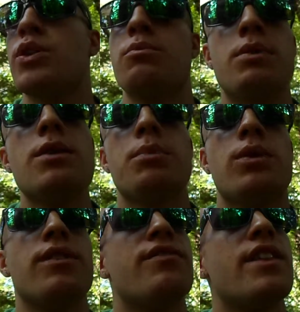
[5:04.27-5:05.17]
million
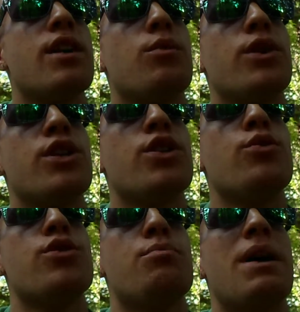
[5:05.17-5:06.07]
people, and if they were to
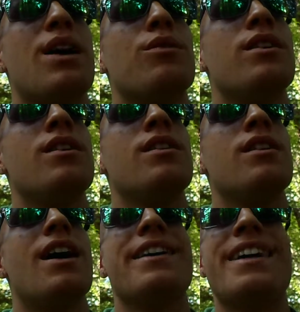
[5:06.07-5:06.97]
use about
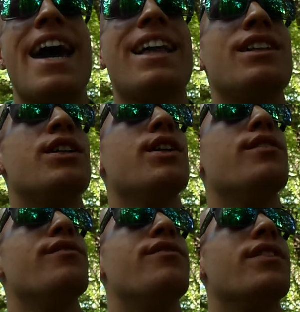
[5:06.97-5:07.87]
a gallon
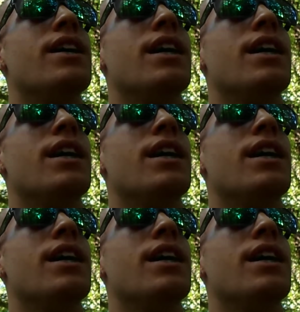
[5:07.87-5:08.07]
of,